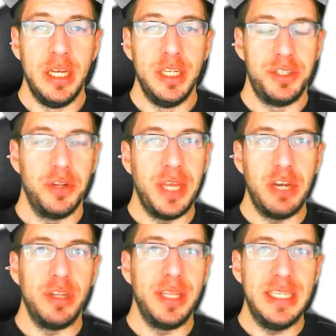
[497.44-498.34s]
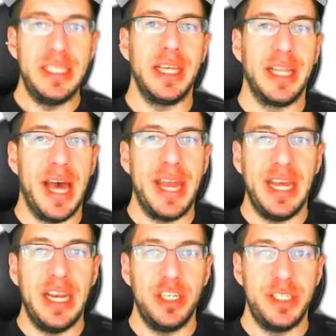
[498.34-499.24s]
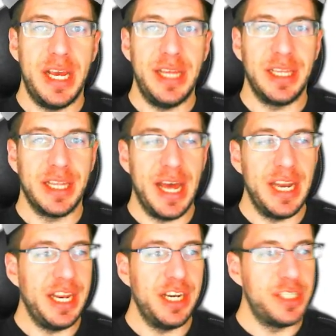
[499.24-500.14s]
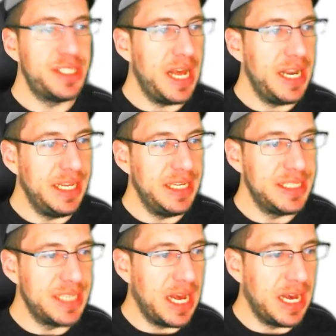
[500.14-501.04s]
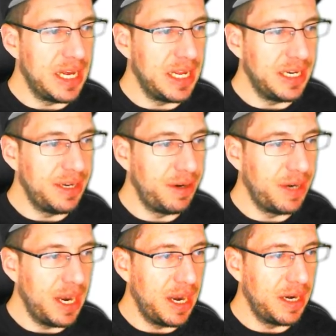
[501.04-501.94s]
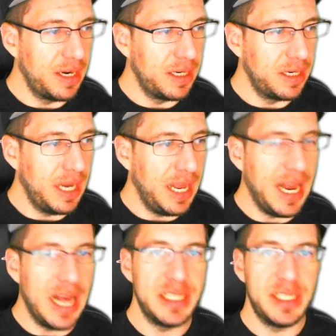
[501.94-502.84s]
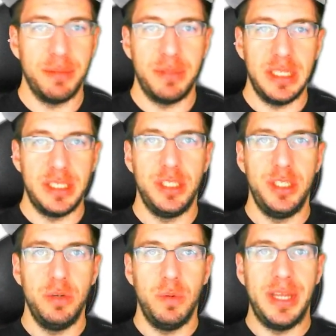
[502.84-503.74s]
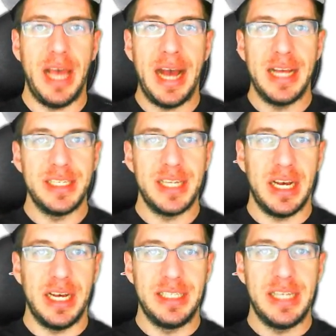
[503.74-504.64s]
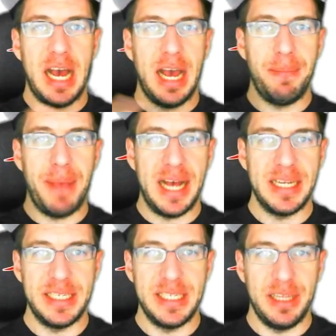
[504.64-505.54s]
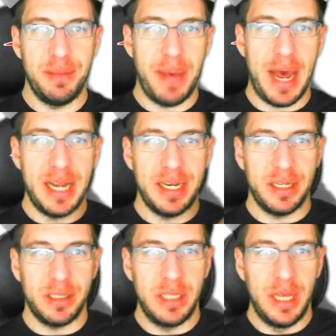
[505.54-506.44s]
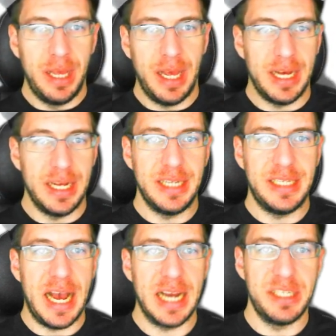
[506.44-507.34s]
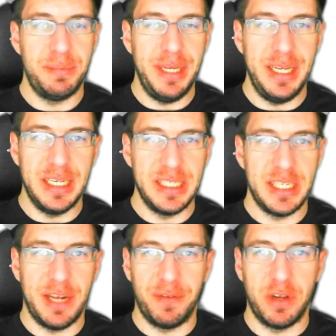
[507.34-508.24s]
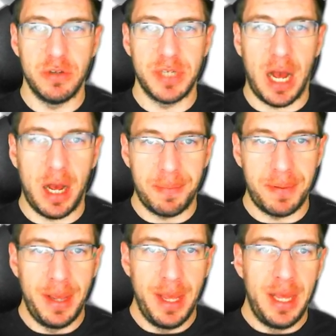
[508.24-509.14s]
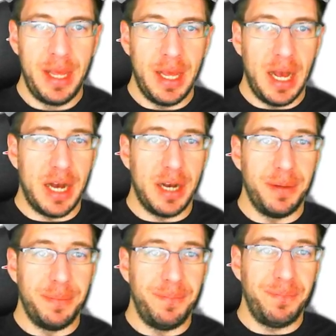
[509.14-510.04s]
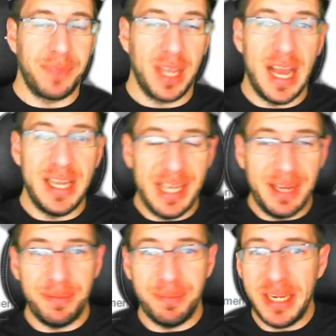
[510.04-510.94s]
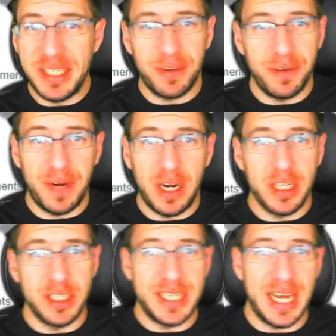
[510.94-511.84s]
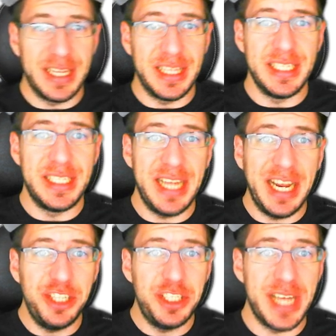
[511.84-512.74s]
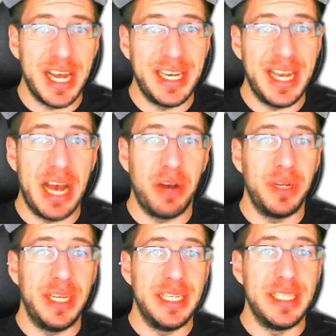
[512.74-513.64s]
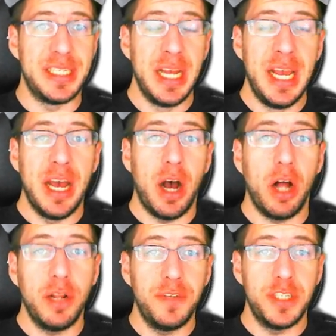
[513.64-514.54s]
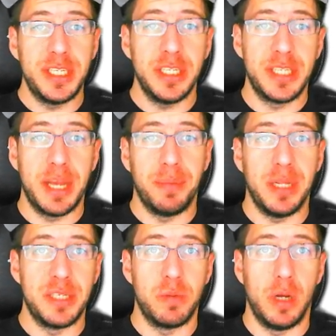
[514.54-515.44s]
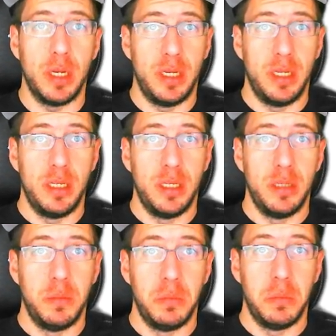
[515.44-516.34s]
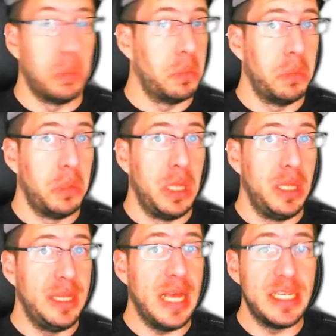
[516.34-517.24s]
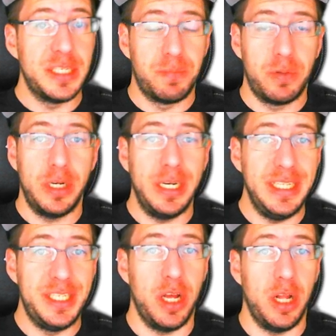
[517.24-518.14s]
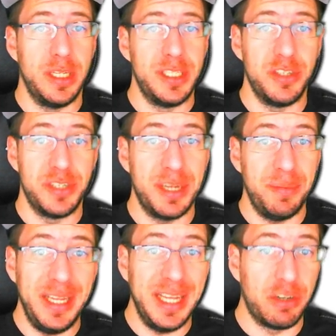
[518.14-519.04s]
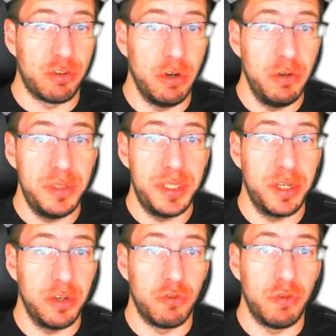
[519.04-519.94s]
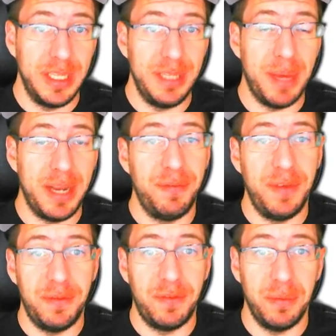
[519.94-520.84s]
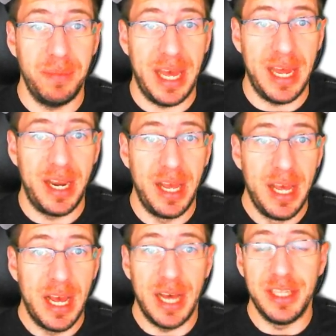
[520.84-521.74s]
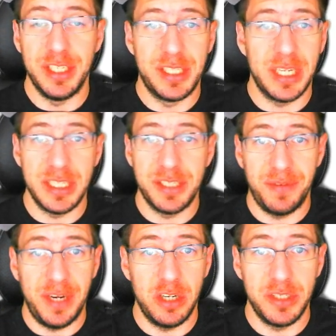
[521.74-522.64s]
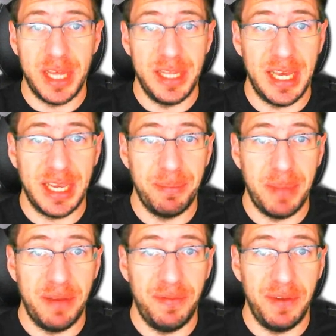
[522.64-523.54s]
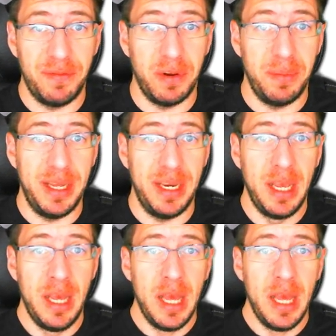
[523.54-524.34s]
So they released the Gladiator set. The Gladiator set is, it has something to do with as time passes in the battle, attack speed and stuff goes up. That makes for a very good set. The Sage set now is all of your skills get plus one. That's pretty solid. So somebody like Rose could really benefit from that. There's tons of heroes that can benefit from it.